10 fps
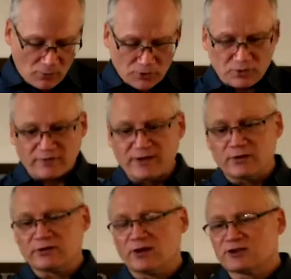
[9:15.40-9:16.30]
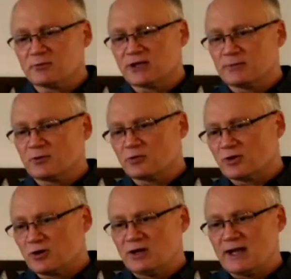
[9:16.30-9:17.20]
What's revealed ultimately when
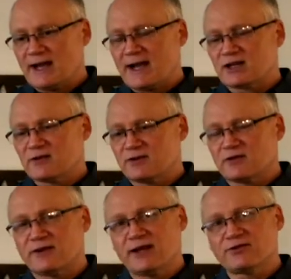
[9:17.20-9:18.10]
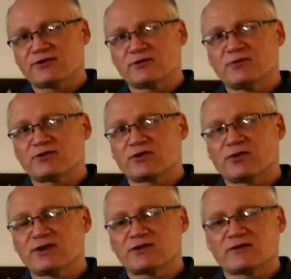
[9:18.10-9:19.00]
we're active in evangelism is the
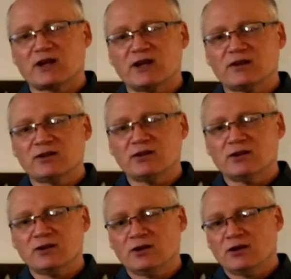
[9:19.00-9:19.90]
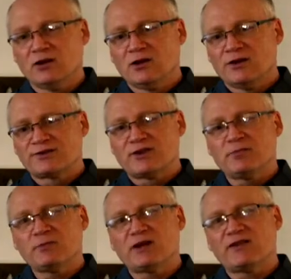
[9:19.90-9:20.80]
grace of God.
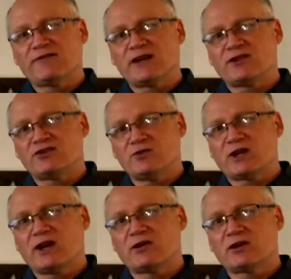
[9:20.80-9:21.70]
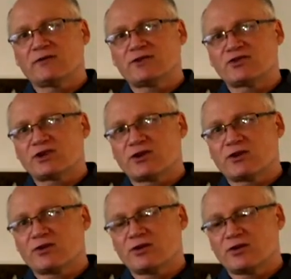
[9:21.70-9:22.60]
Simply by the fact that you care enough to
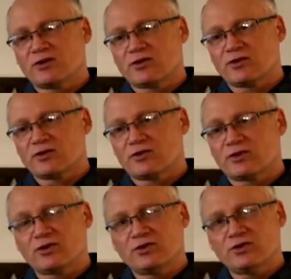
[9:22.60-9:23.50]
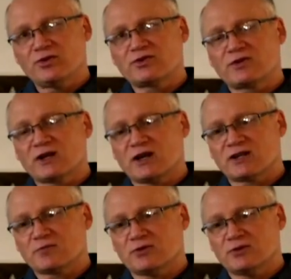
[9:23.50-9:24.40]
share the good news of the
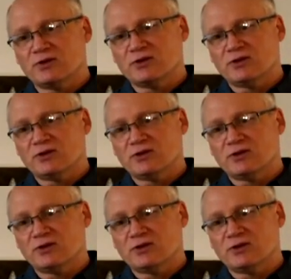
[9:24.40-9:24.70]
gospel